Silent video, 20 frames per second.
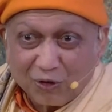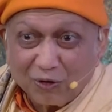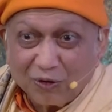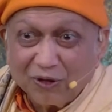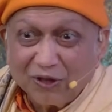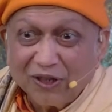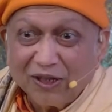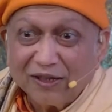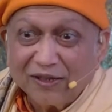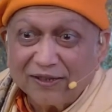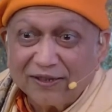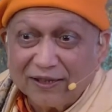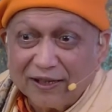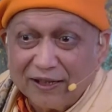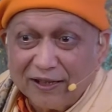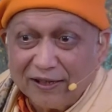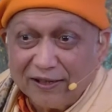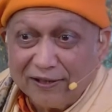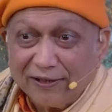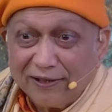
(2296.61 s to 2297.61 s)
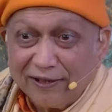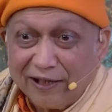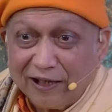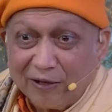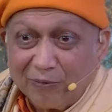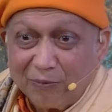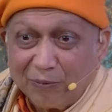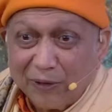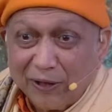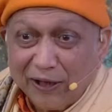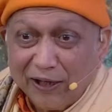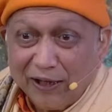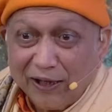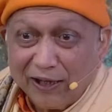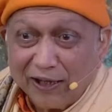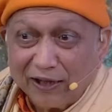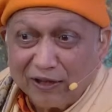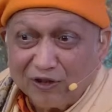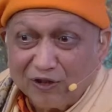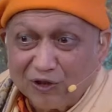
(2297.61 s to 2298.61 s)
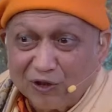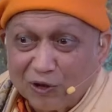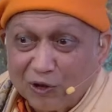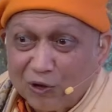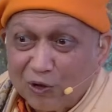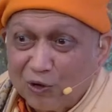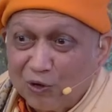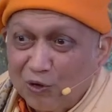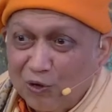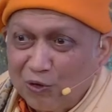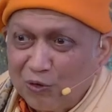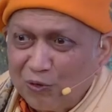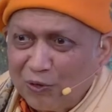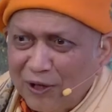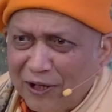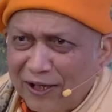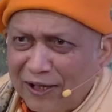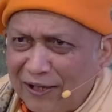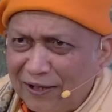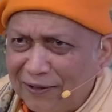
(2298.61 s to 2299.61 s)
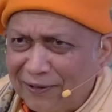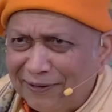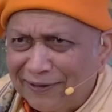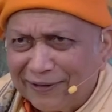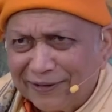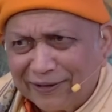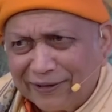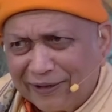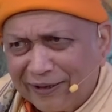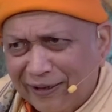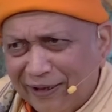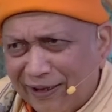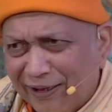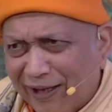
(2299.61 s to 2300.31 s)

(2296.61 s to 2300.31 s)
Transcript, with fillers: So the celestial beings who were